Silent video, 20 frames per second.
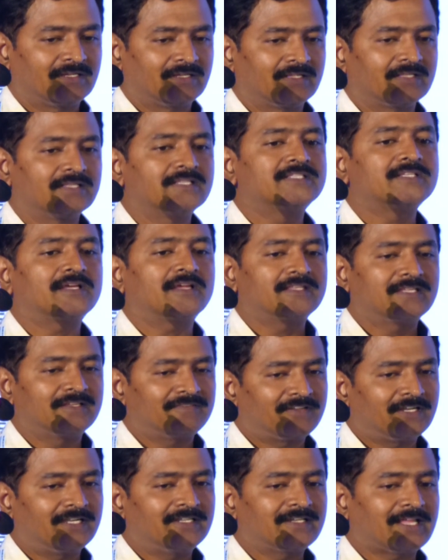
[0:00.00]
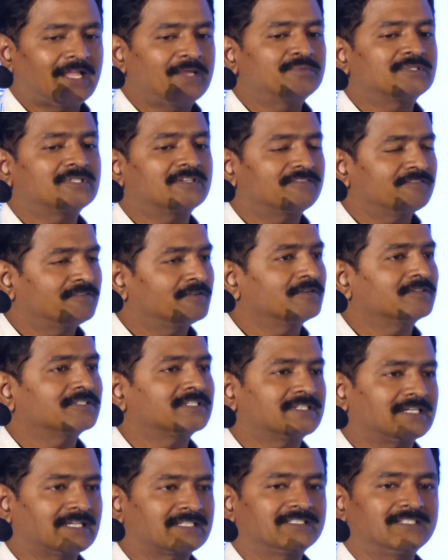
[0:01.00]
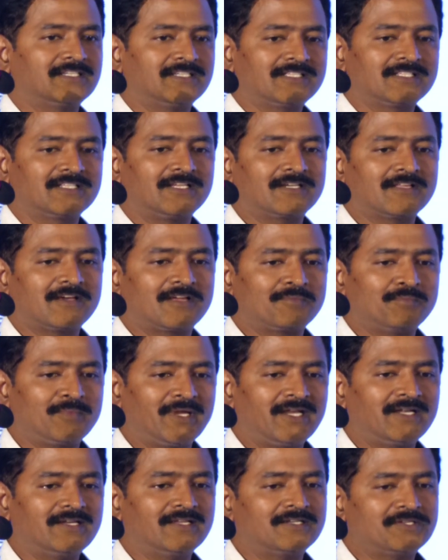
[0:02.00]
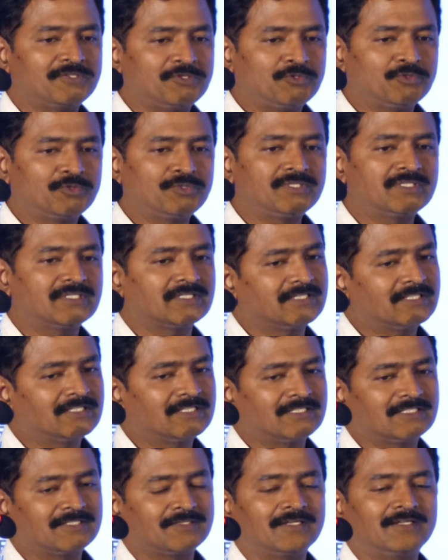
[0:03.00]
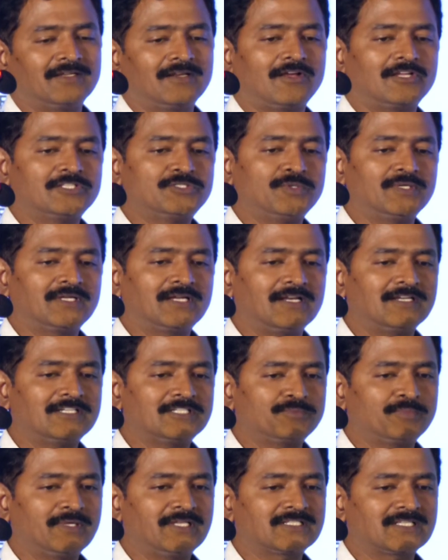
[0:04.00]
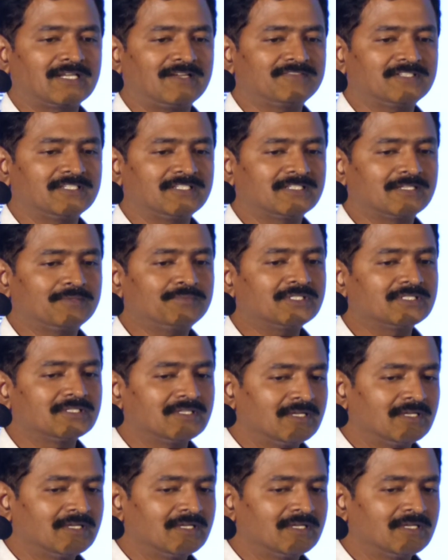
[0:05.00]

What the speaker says: these are different types of structures that are made and used in the launch vehicle and spacecraft systems.